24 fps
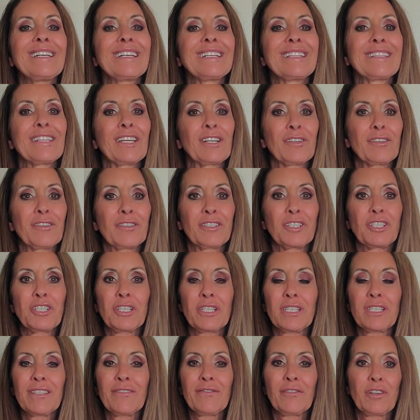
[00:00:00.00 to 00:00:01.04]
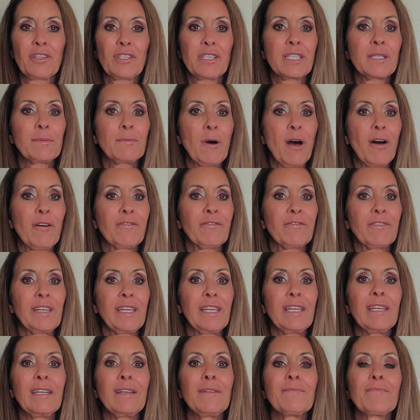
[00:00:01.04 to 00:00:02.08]
They're just for a small
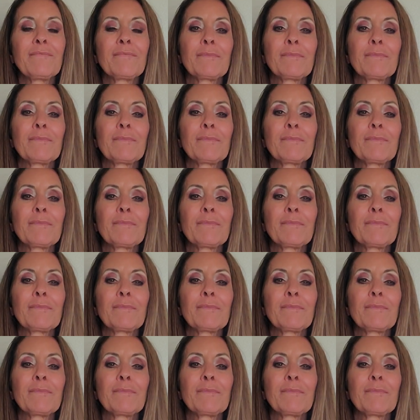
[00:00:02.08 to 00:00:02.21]
fee,